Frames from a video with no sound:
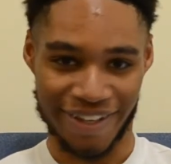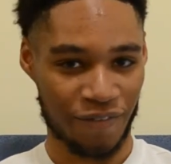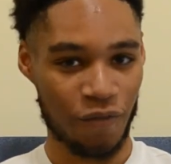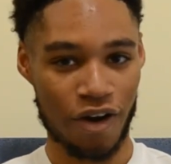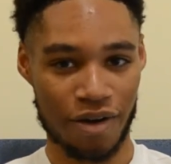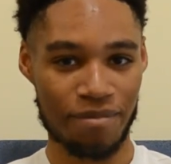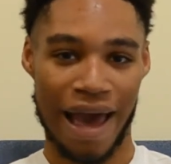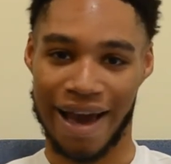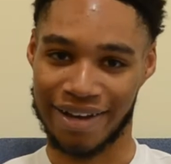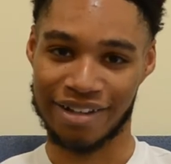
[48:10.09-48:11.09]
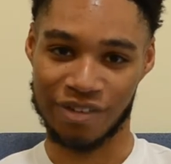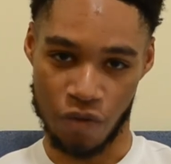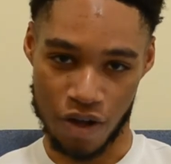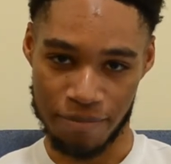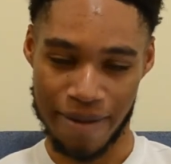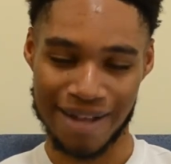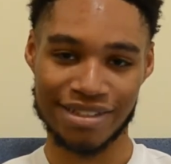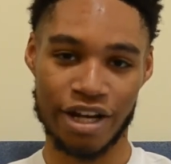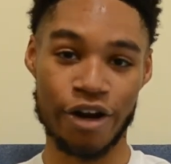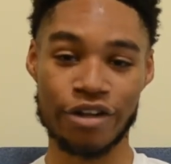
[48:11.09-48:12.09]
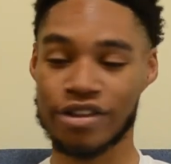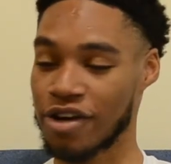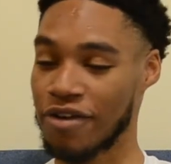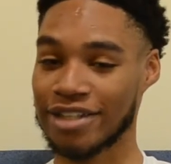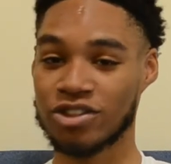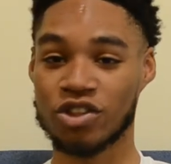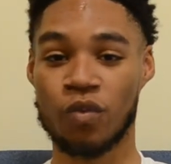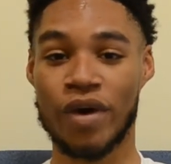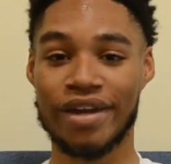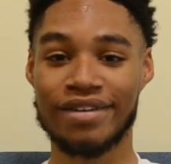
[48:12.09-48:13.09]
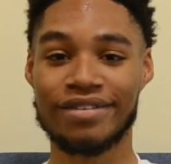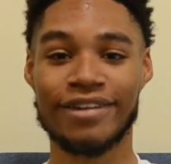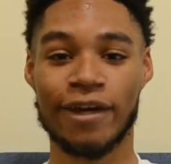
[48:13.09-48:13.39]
Welcome back. Welcome back to earth. Congrats on the win.